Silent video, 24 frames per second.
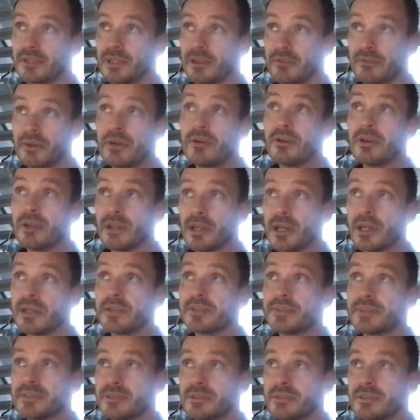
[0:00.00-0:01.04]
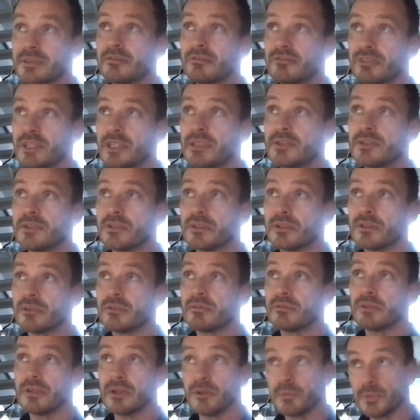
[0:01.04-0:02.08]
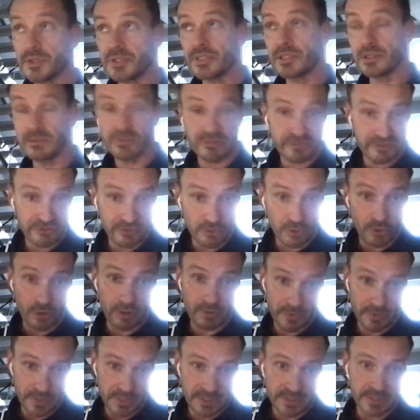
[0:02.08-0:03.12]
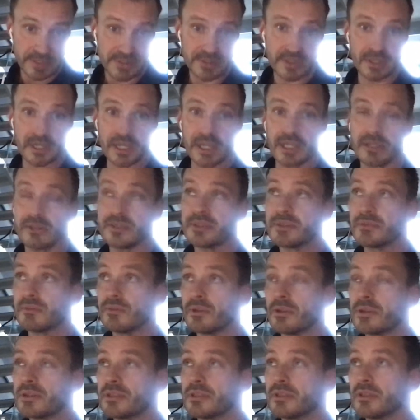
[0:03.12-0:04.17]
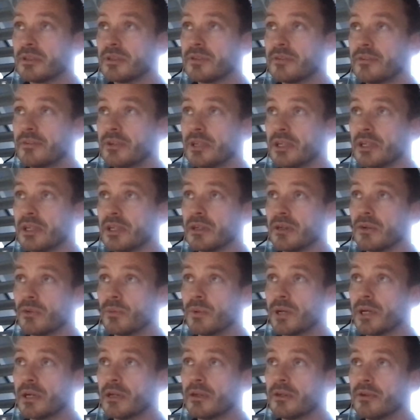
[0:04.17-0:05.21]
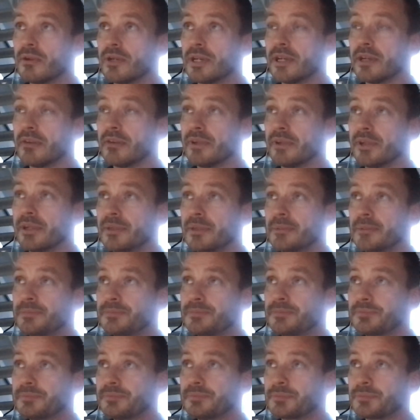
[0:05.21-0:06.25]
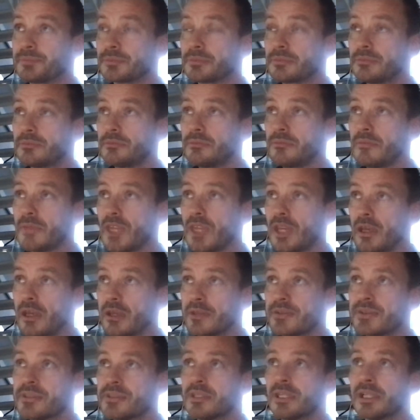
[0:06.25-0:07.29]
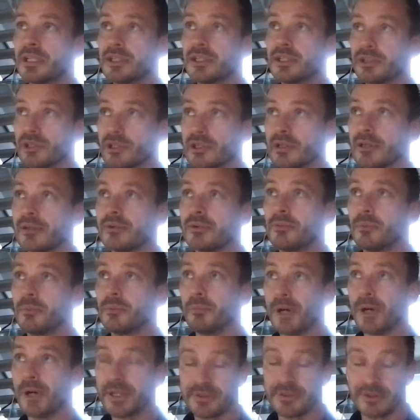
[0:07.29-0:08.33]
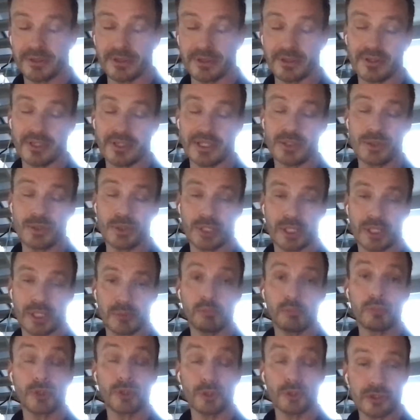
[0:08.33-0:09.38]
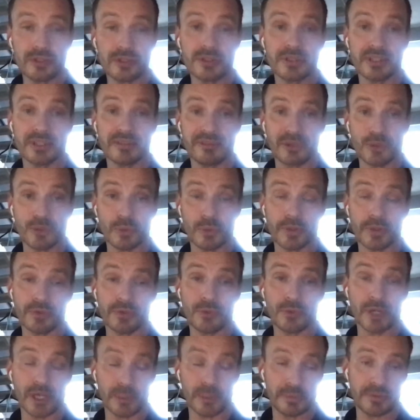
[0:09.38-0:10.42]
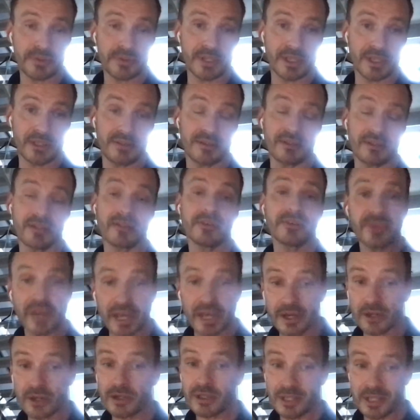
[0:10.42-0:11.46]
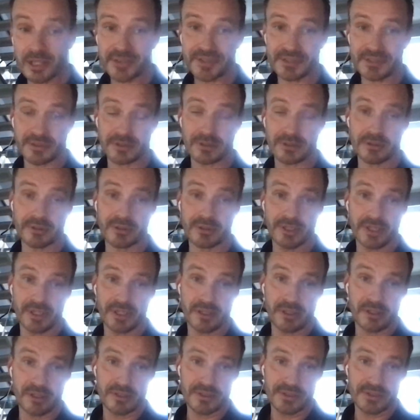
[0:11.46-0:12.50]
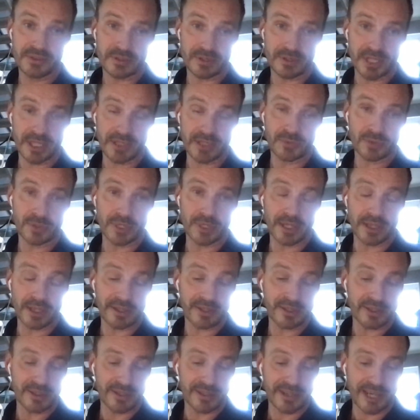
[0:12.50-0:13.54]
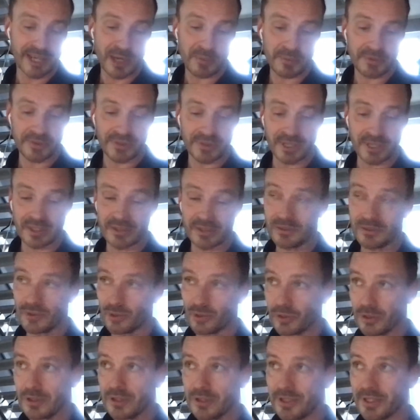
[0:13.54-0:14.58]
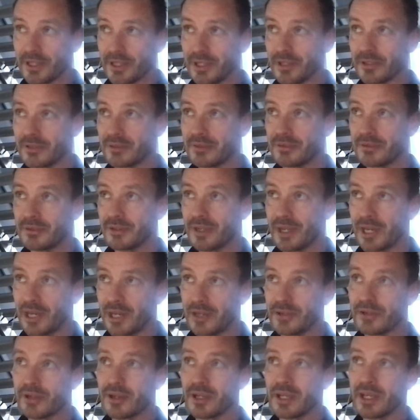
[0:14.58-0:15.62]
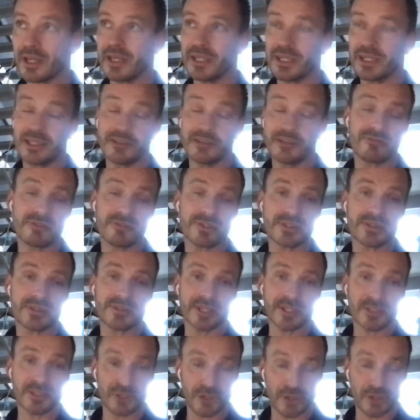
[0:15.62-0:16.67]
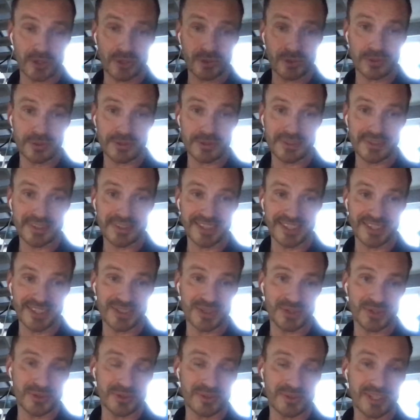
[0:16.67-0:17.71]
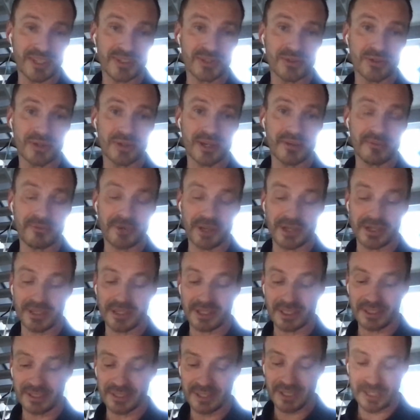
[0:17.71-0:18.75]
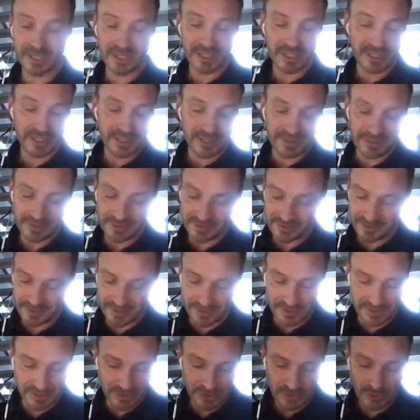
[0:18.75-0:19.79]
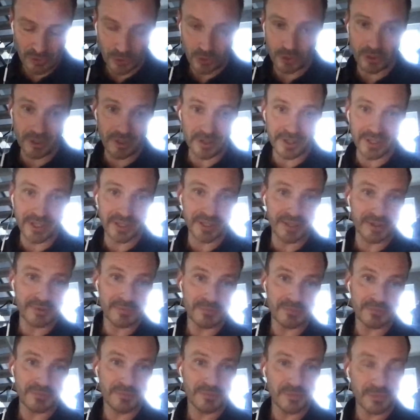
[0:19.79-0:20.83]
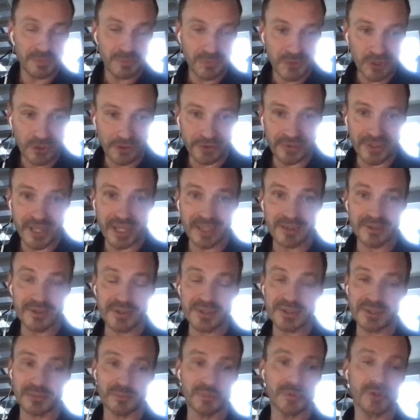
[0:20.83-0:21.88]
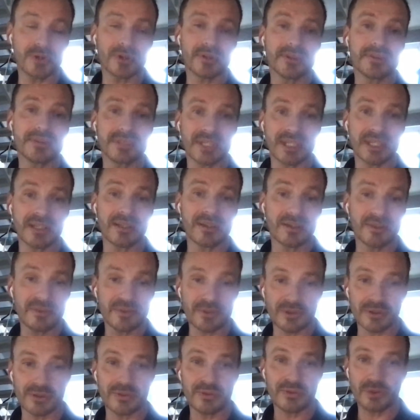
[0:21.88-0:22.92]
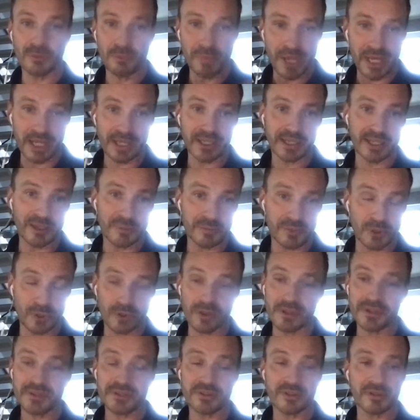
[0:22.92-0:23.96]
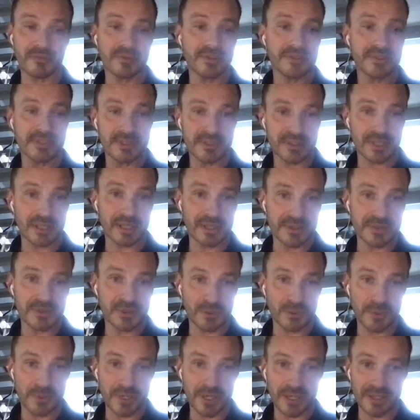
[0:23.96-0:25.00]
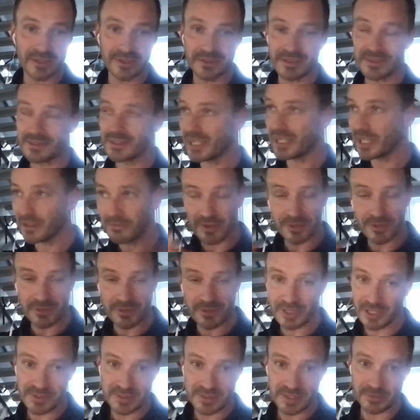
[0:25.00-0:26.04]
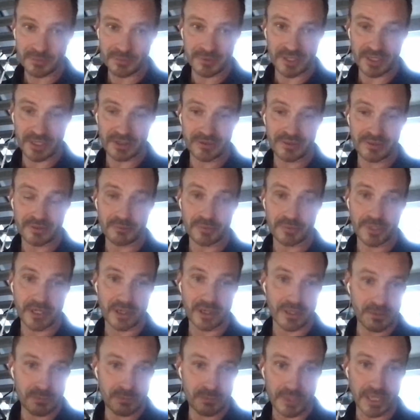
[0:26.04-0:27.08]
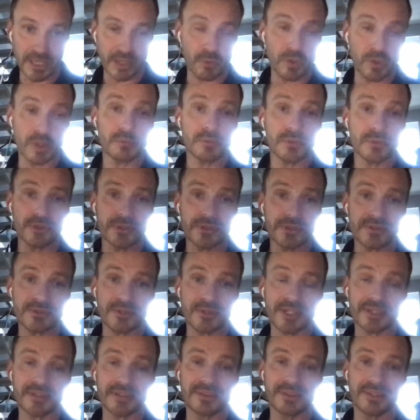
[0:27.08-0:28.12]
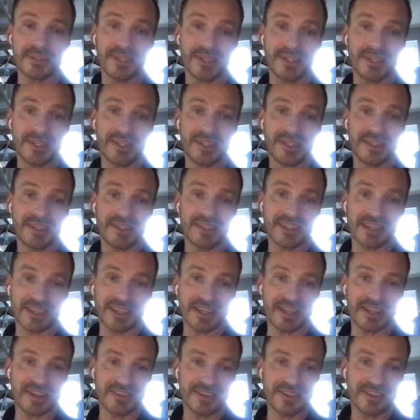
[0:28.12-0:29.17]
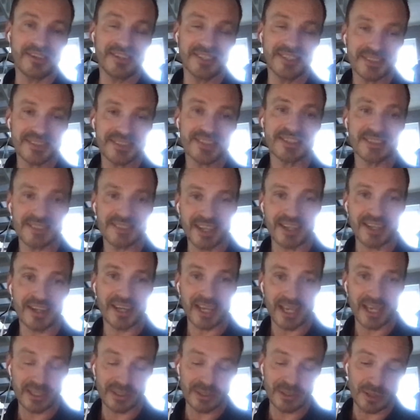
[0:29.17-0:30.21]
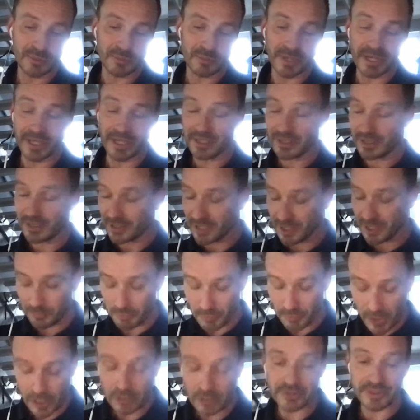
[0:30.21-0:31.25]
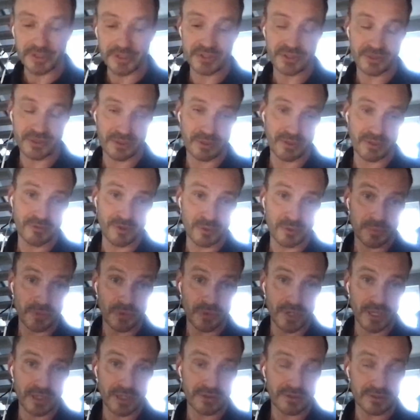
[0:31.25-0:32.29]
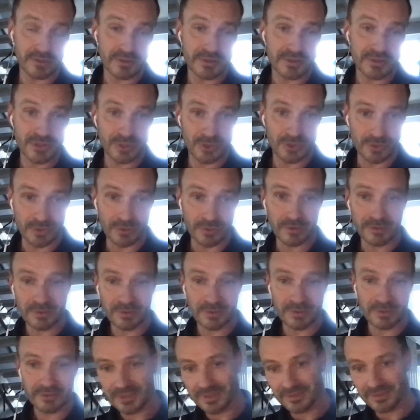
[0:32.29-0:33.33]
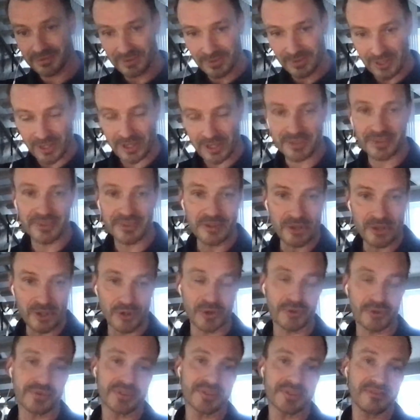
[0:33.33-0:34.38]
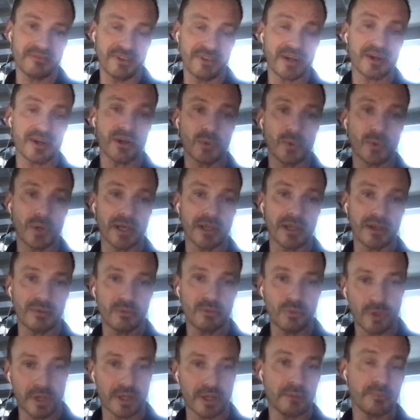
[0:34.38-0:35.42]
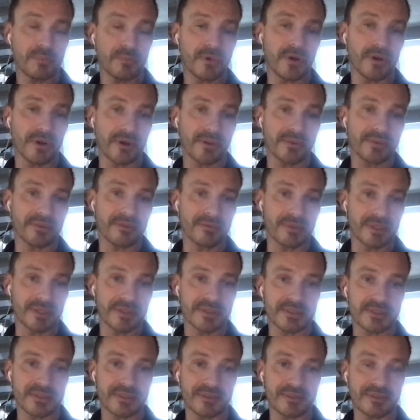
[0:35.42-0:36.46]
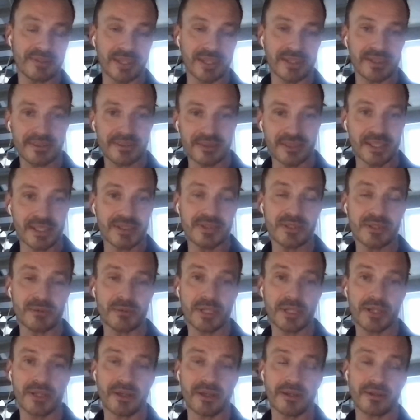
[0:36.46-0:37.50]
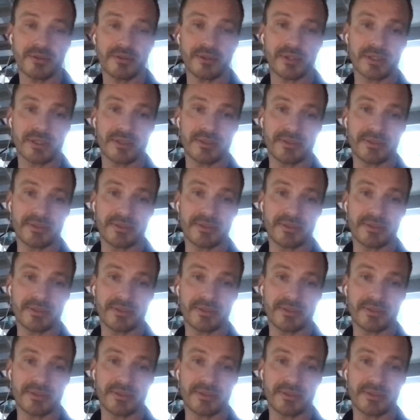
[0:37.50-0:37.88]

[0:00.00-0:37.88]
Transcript: very nice feature, the OpenShift 4, which is the latest version, where you have a single button that you can push if you want to update the entire cluster. Yeah. So that will update all the underlying infrastructure nodes that you're running, all the containers and pods needed to make up all the services that is Kubernetes. Everything is updated by one push, right? Yeah. And this is then handled by a multitude of operators who knows very well one part of this that needs to be done.